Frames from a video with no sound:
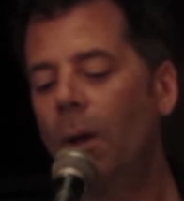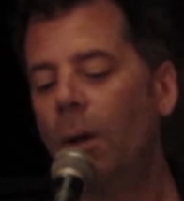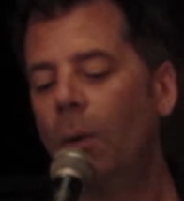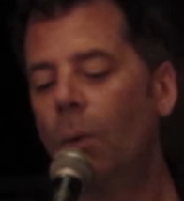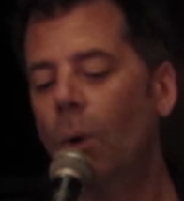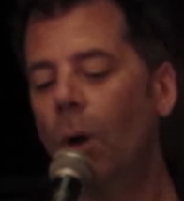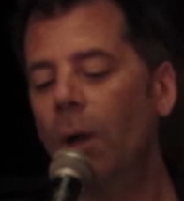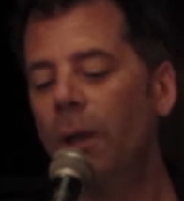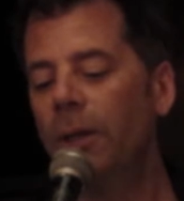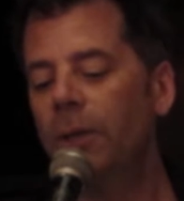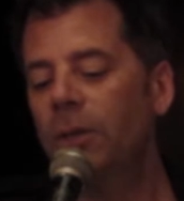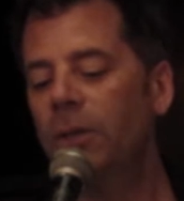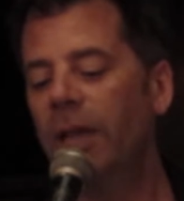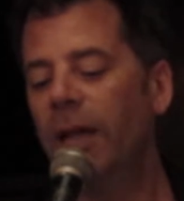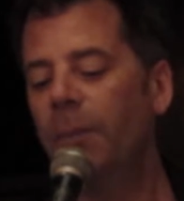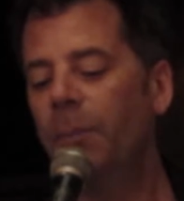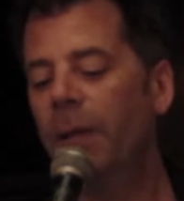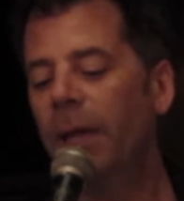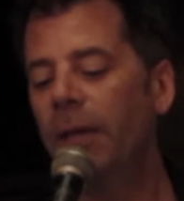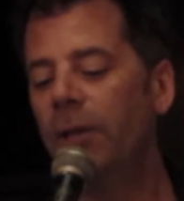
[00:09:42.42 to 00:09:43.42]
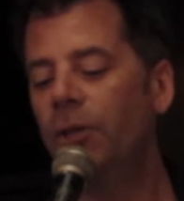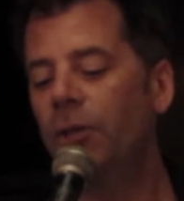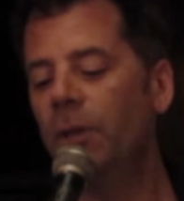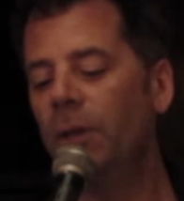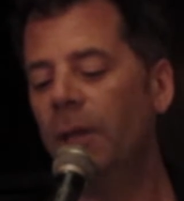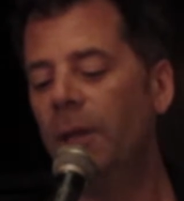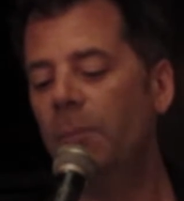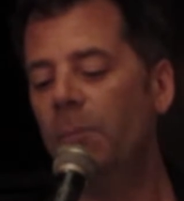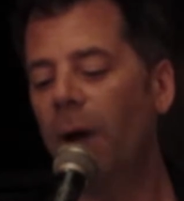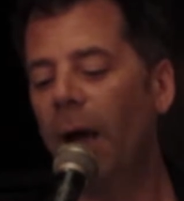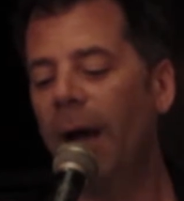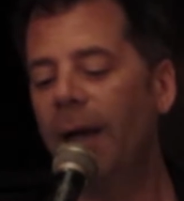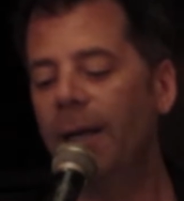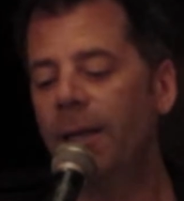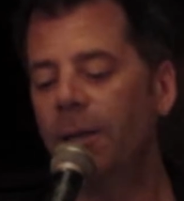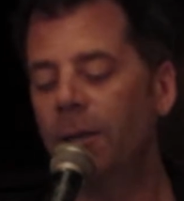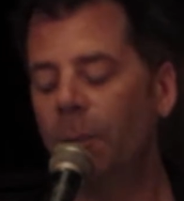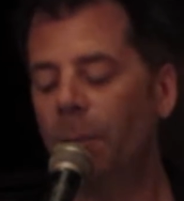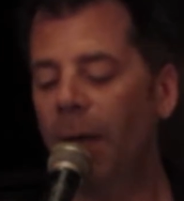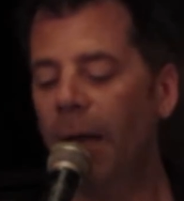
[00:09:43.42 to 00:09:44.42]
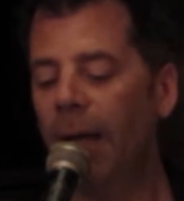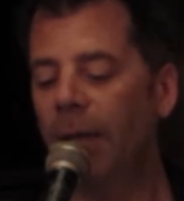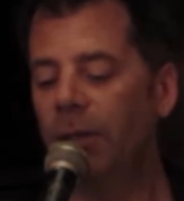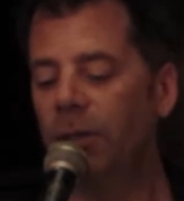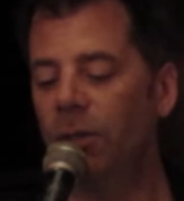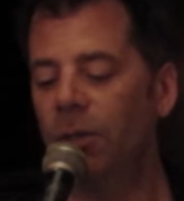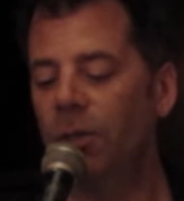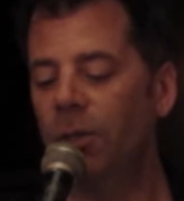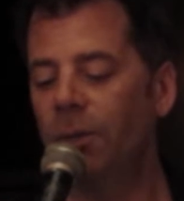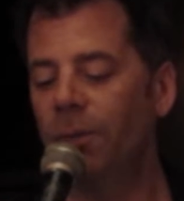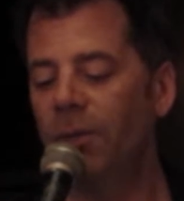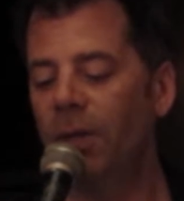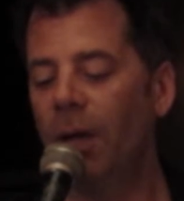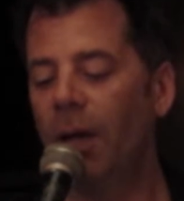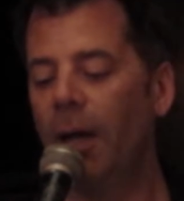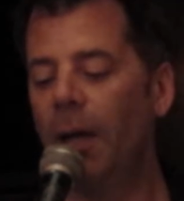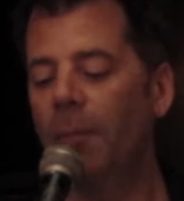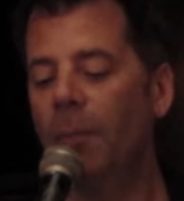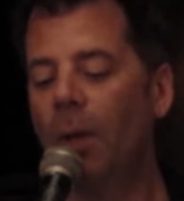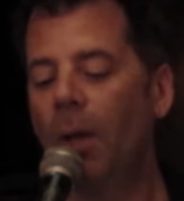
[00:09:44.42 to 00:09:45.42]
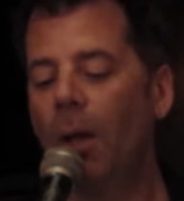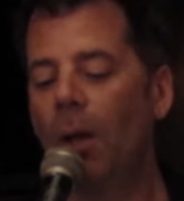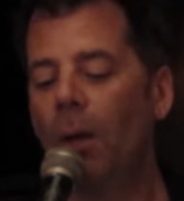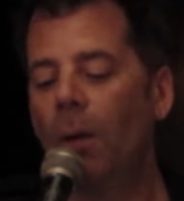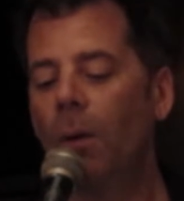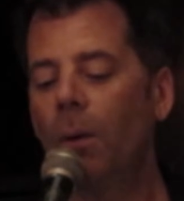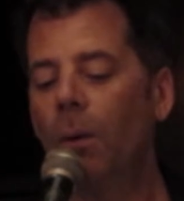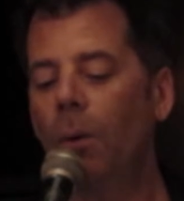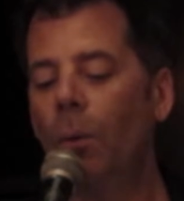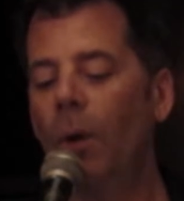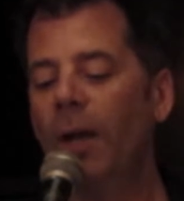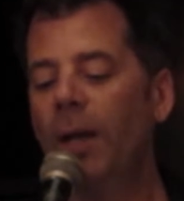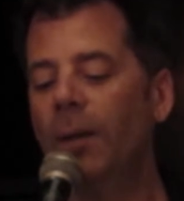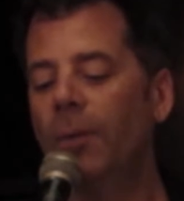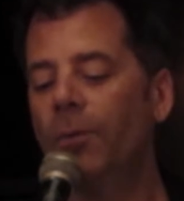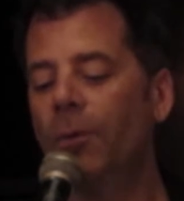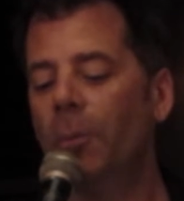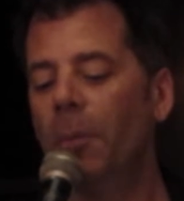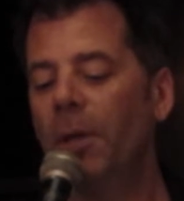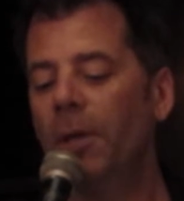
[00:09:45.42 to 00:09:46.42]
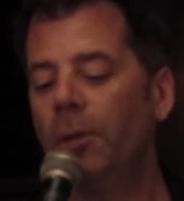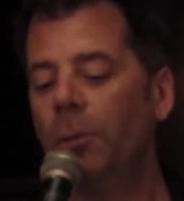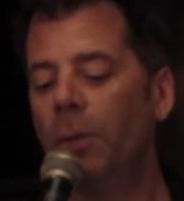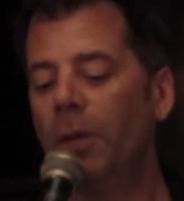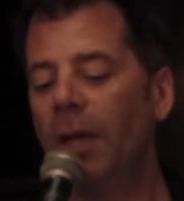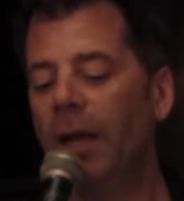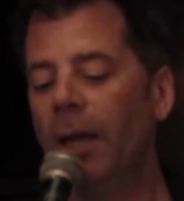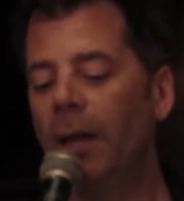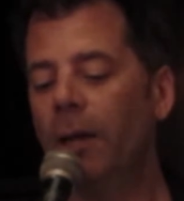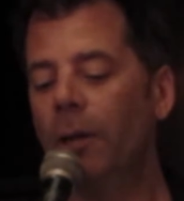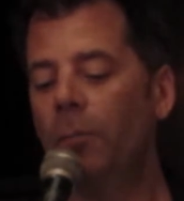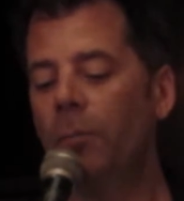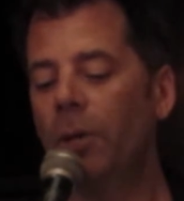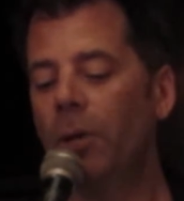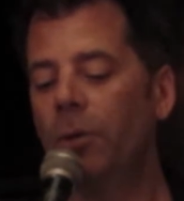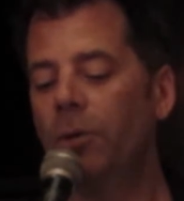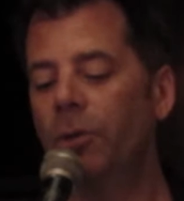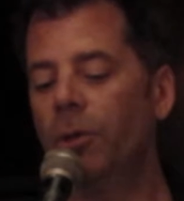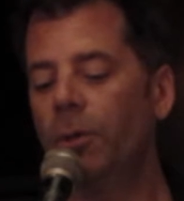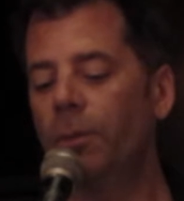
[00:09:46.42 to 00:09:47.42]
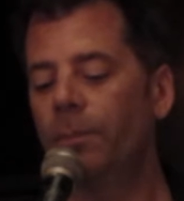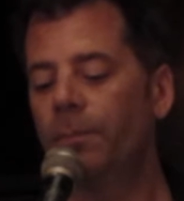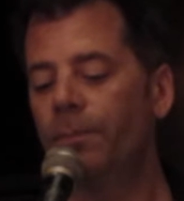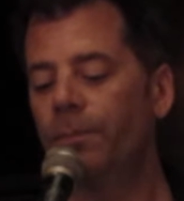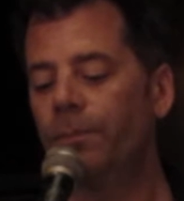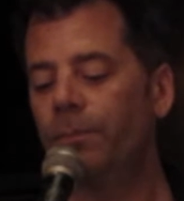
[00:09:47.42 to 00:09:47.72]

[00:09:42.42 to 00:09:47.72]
Wallace sat patiently biding the passage of time, waiting for me to regain composure.